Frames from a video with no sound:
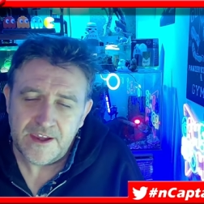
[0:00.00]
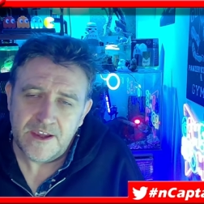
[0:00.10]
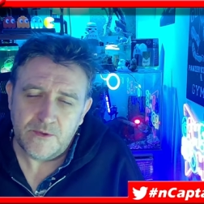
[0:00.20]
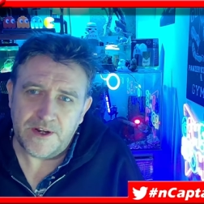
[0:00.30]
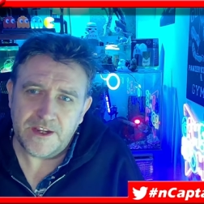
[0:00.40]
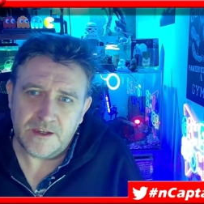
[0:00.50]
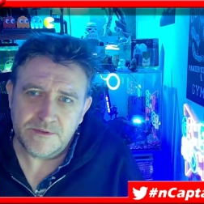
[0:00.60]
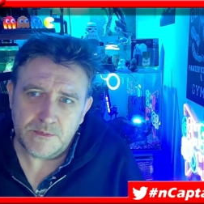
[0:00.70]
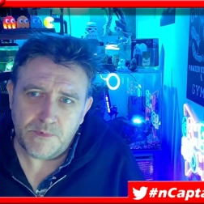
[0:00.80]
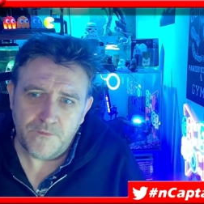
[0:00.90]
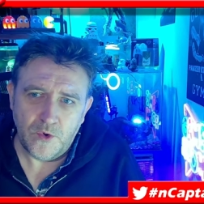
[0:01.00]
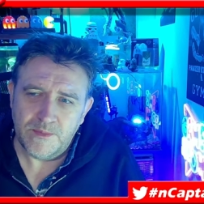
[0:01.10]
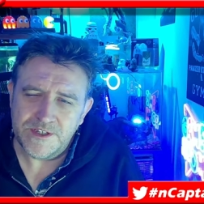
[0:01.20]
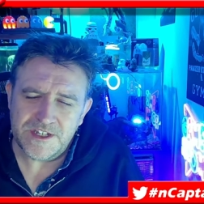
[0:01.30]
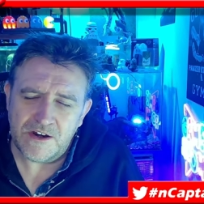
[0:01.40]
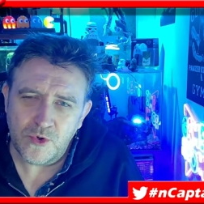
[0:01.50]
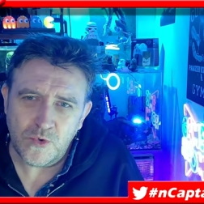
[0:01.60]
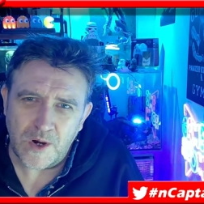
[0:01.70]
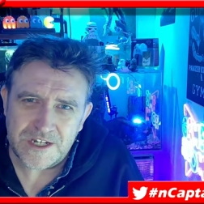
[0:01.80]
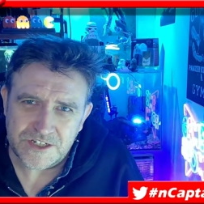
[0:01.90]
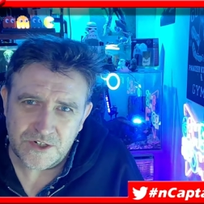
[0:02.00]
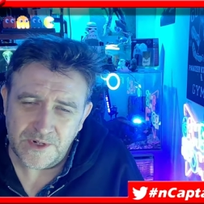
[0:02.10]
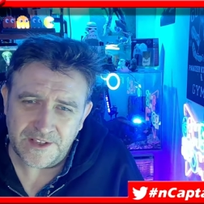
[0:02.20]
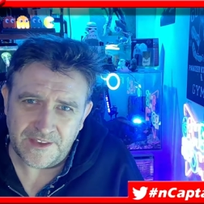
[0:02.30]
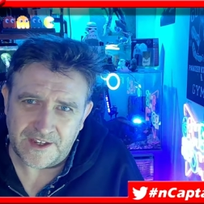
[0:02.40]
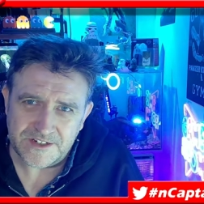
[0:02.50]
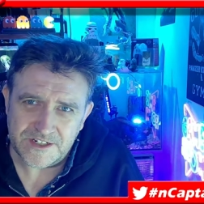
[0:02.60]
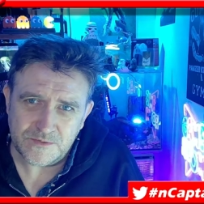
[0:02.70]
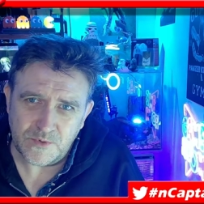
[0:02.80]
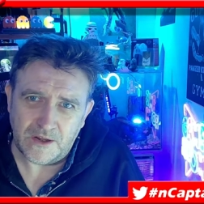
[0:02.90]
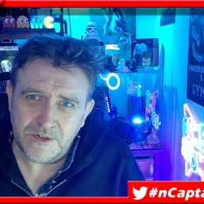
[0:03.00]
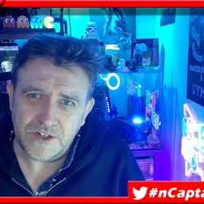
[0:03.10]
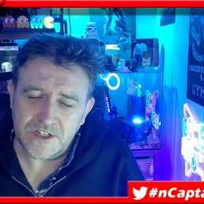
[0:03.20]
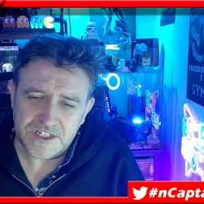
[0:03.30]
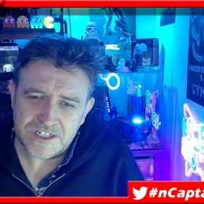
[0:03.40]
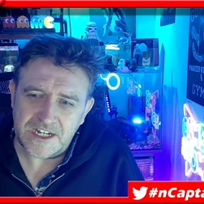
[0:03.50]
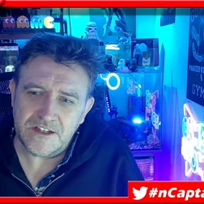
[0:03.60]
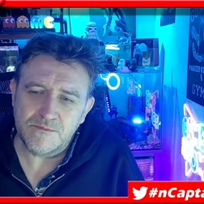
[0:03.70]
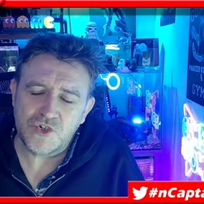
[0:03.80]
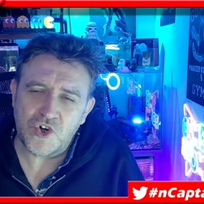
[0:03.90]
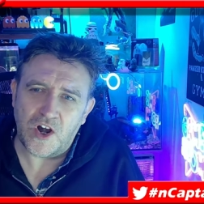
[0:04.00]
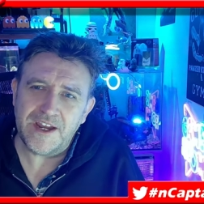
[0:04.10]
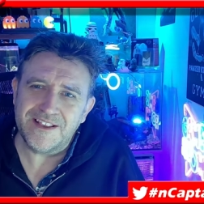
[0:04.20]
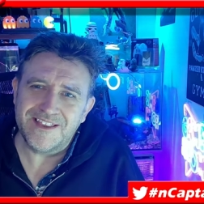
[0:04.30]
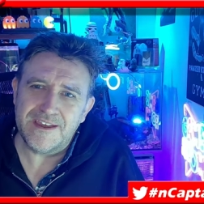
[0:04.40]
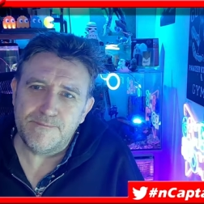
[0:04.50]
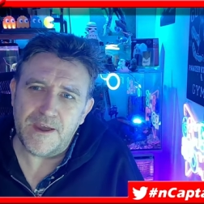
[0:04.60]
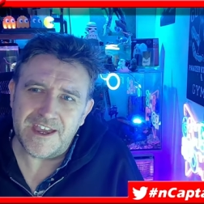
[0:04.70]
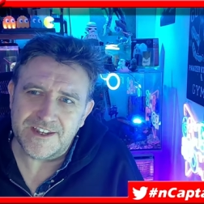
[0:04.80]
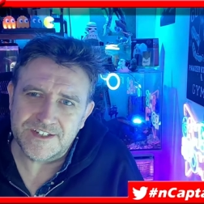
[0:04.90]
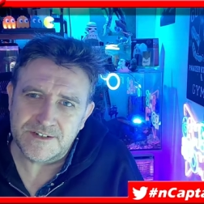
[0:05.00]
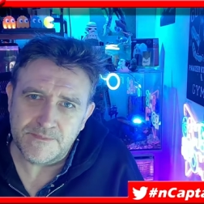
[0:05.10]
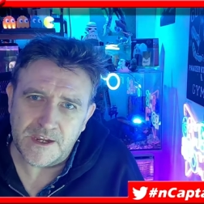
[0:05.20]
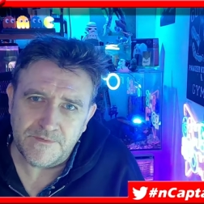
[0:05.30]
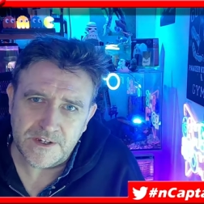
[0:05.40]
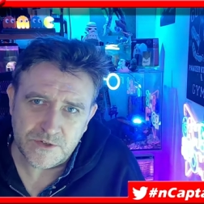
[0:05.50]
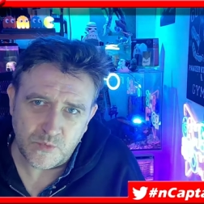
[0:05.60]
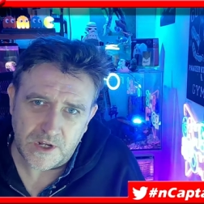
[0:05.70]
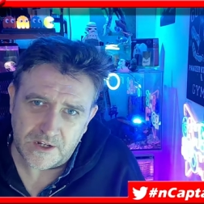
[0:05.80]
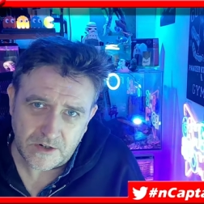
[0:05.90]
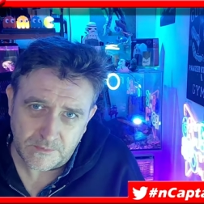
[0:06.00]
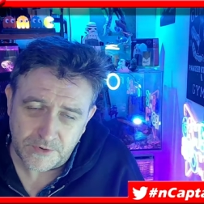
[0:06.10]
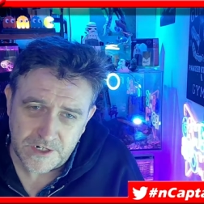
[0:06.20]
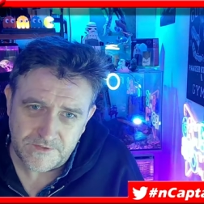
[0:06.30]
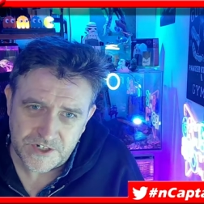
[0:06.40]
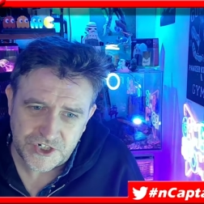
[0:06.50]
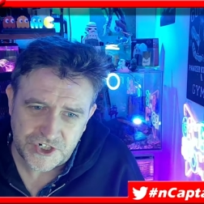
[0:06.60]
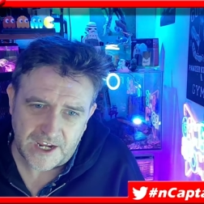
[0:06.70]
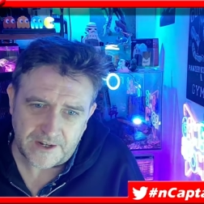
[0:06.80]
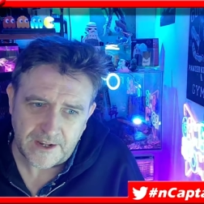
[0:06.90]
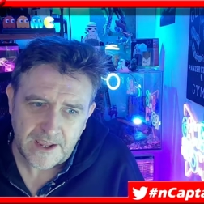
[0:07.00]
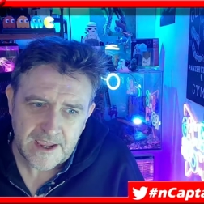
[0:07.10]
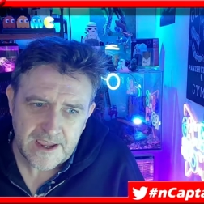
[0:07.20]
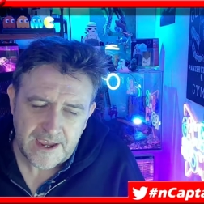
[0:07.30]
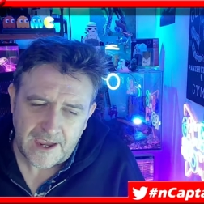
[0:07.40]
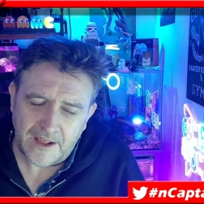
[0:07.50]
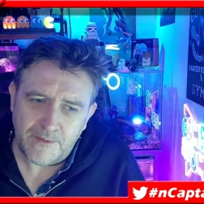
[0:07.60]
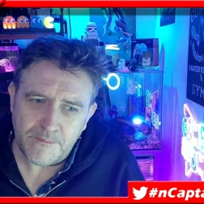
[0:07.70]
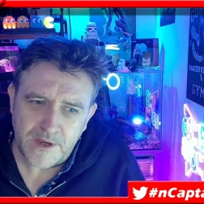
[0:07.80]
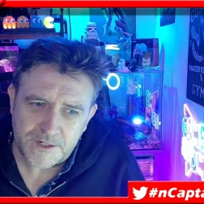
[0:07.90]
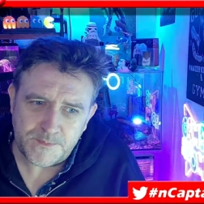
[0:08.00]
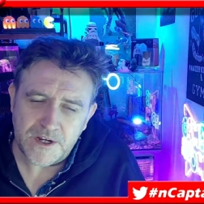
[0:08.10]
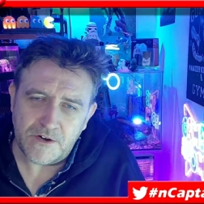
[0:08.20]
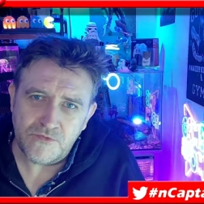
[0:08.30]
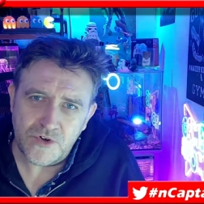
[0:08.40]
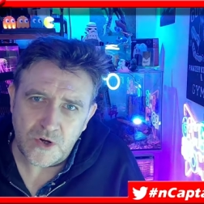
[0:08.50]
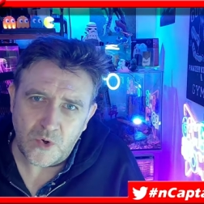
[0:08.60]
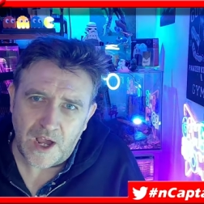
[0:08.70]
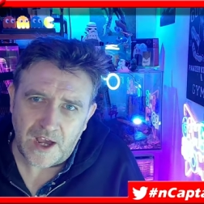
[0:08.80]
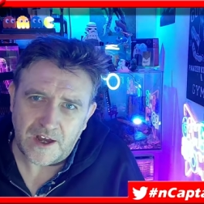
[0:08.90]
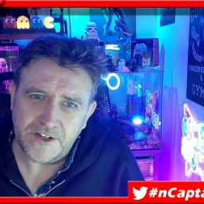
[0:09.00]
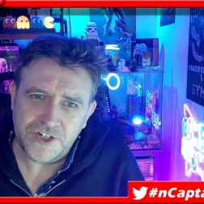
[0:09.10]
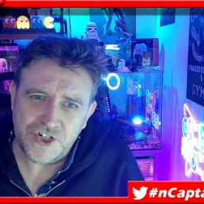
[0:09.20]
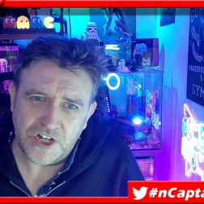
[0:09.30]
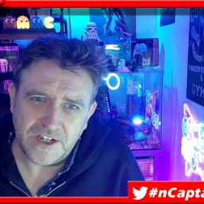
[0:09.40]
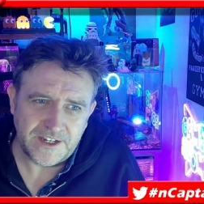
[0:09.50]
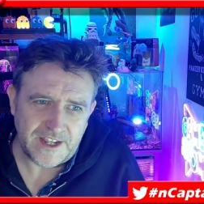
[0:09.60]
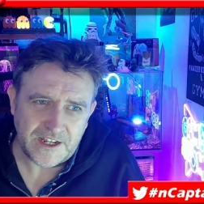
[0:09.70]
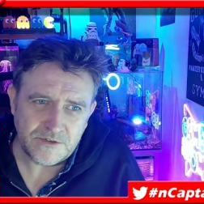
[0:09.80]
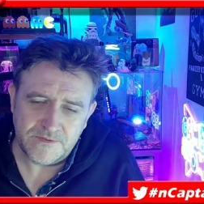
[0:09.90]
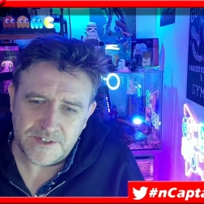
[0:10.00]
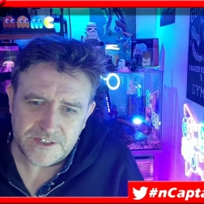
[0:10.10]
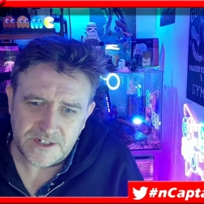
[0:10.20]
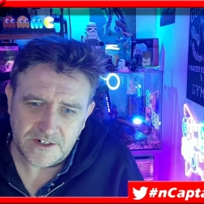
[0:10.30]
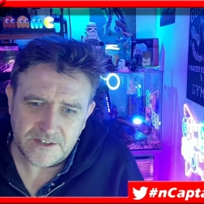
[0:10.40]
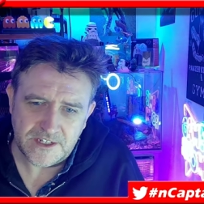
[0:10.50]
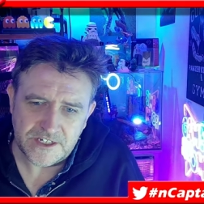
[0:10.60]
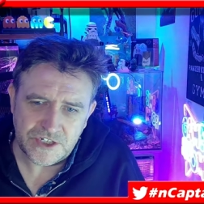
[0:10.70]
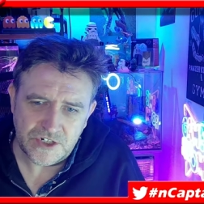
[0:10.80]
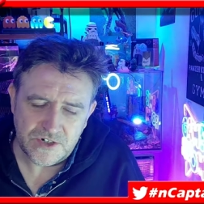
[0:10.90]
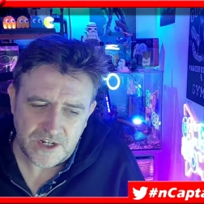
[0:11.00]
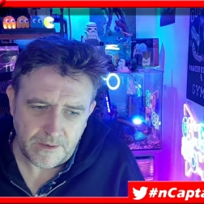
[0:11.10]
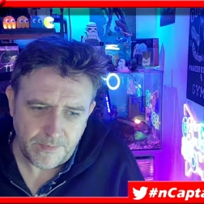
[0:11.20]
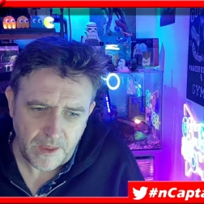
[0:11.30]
when it comes to performance. And they're always doing that as well. You can see them trying their best to make things work on previous-gen. And that must be a real hard juggling act with inside of their studio.